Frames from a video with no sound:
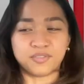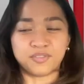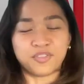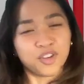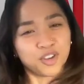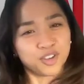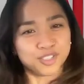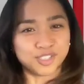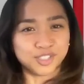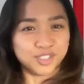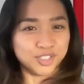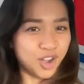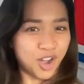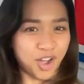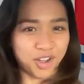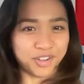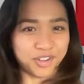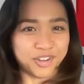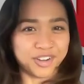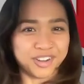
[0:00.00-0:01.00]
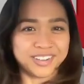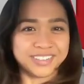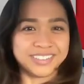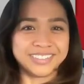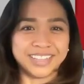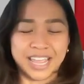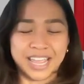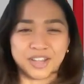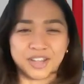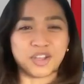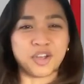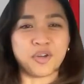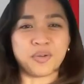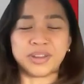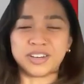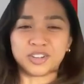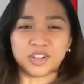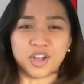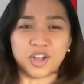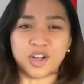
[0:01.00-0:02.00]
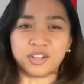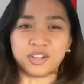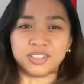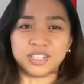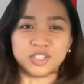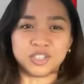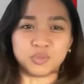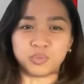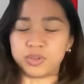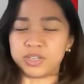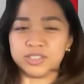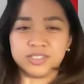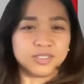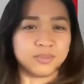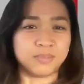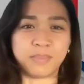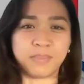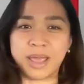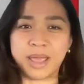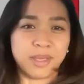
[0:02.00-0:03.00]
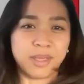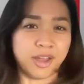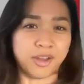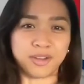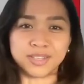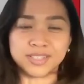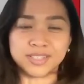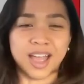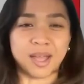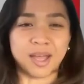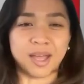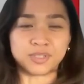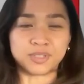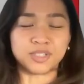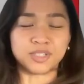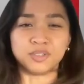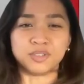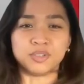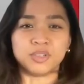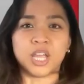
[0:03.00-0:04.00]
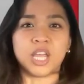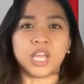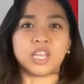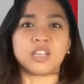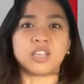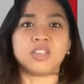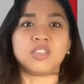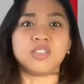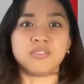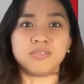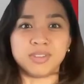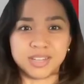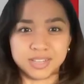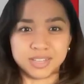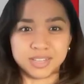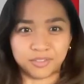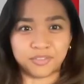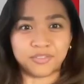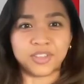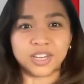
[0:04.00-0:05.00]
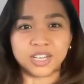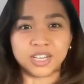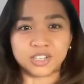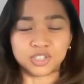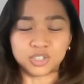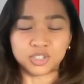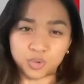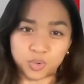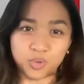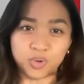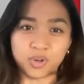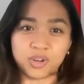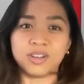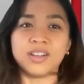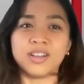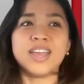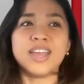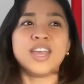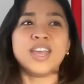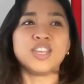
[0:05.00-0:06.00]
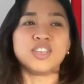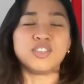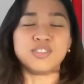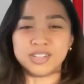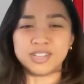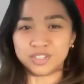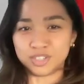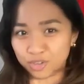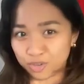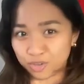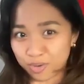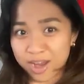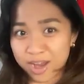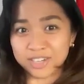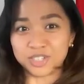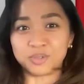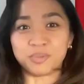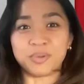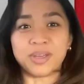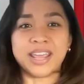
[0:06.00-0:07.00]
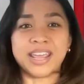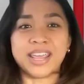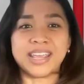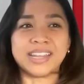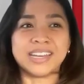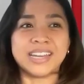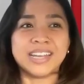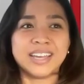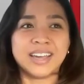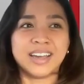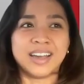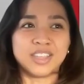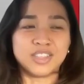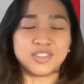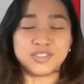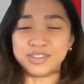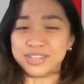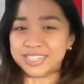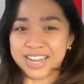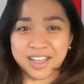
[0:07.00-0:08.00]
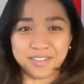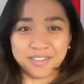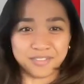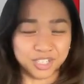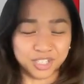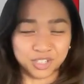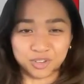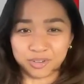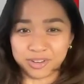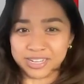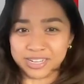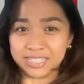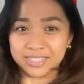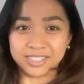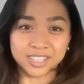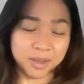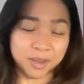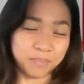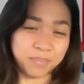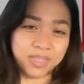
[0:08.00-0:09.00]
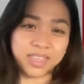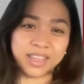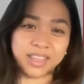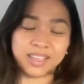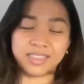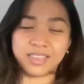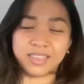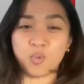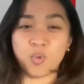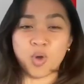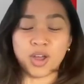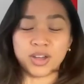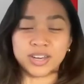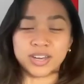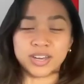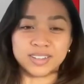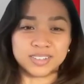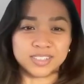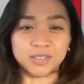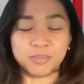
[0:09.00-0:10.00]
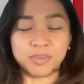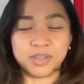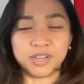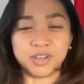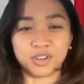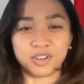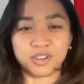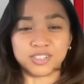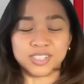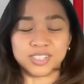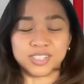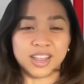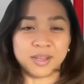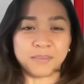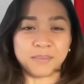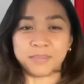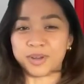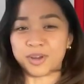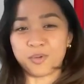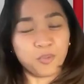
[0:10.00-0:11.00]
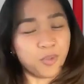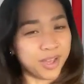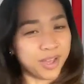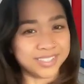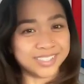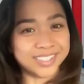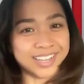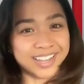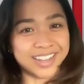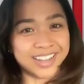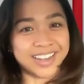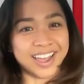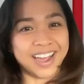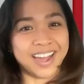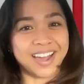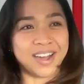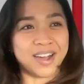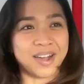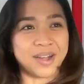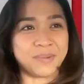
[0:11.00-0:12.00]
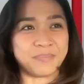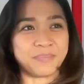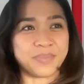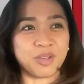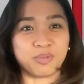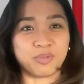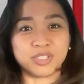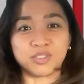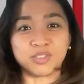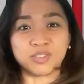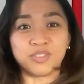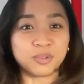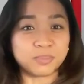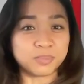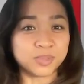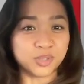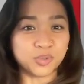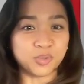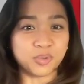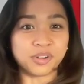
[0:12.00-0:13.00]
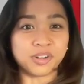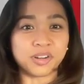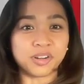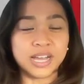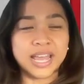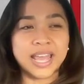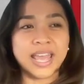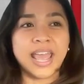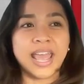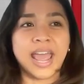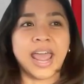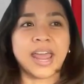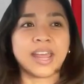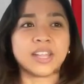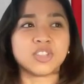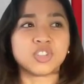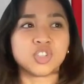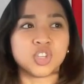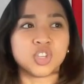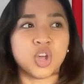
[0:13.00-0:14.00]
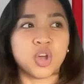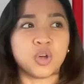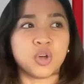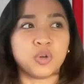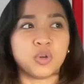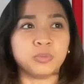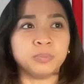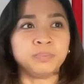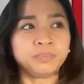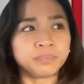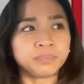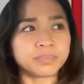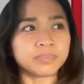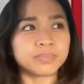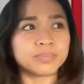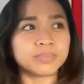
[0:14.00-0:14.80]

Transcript: first daughter, like going to college was my parents' absolute, like, you need to finish school, you need to graduate, you need to have a degree in something. They wanted it to be nursing, but it wasn't. It was film school. And so